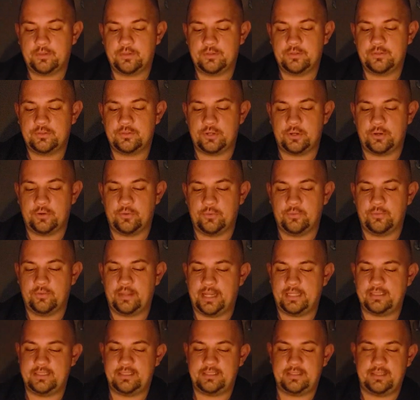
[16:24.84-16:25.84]
So
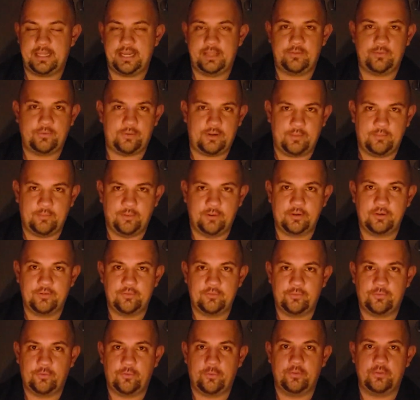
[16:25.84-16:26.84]
that's what I'm
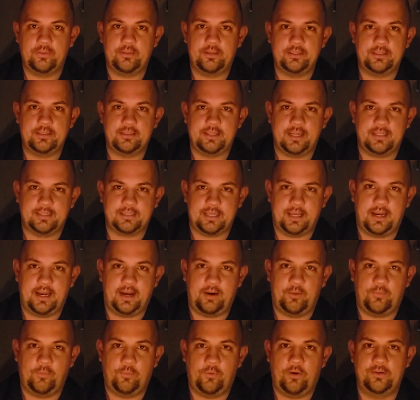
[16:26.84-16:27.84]
looking for with these things.
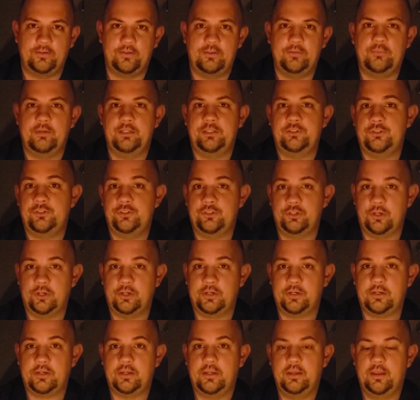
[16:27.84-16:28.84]
I want to be
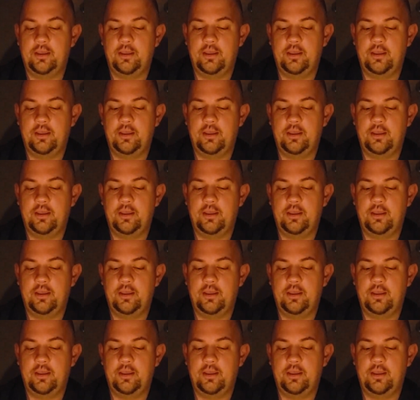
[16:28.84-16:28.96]
shook.